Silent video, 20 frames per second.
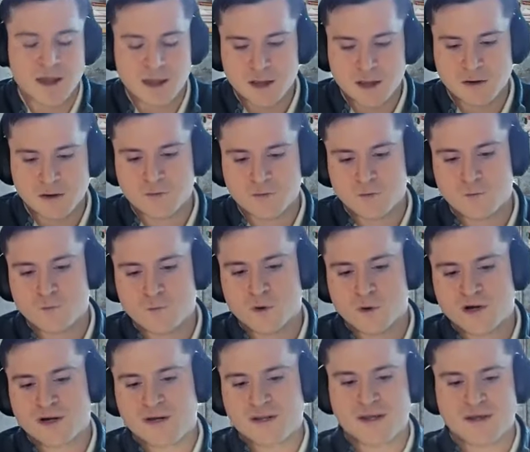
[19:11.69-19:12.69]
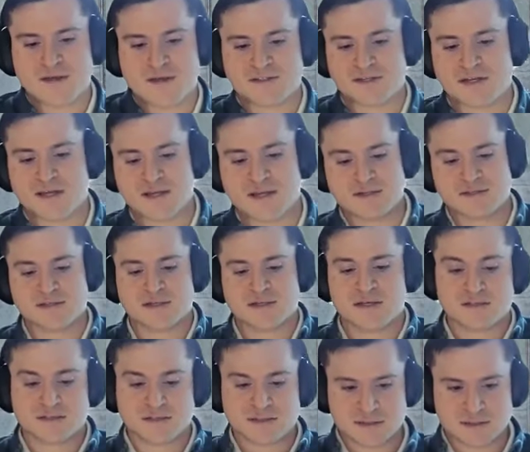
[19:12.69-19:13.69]
And what it is
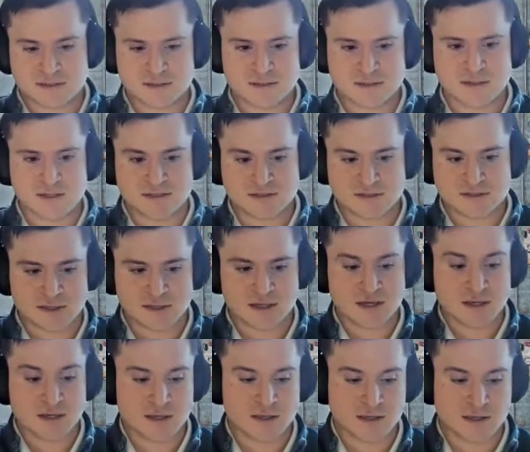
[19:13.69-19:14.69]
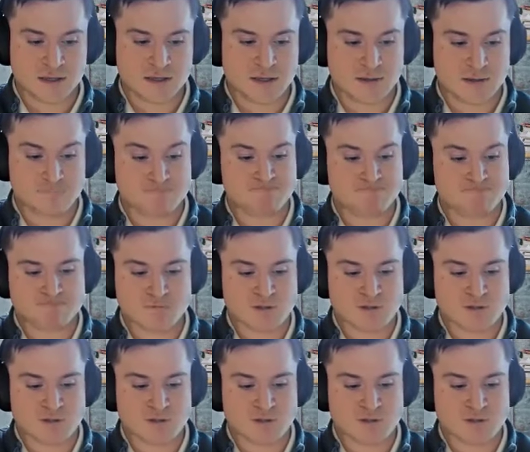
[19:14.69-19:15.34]
it's a